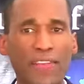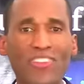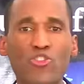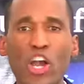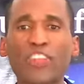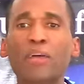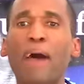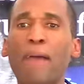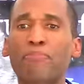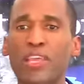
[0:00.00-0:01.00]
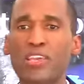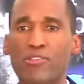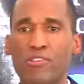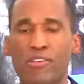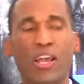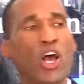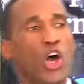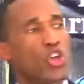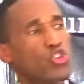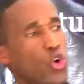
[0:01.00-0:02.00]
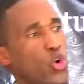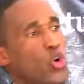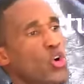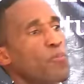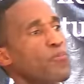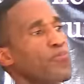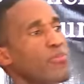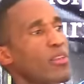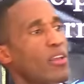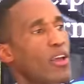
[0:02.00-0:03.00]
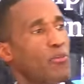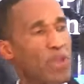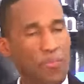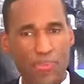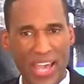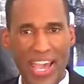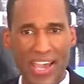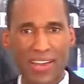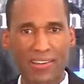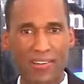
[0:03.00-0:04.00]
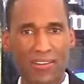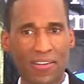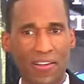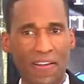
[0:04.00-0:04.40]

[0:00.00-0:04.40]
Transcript: another John the Baptist to prepare